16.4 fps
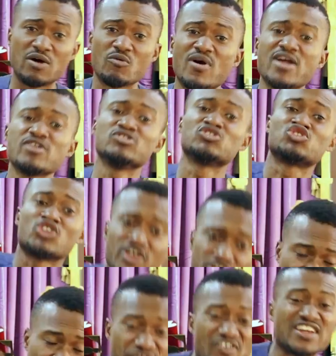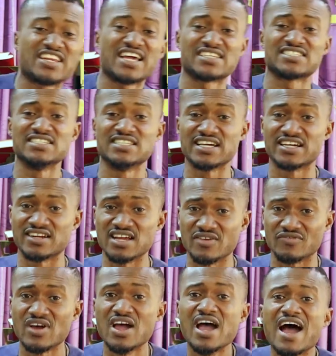and when you join your fathers in the
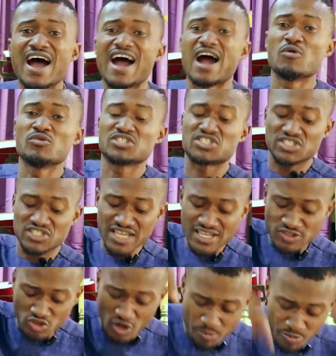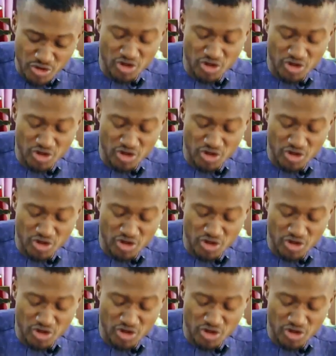grave, I will set up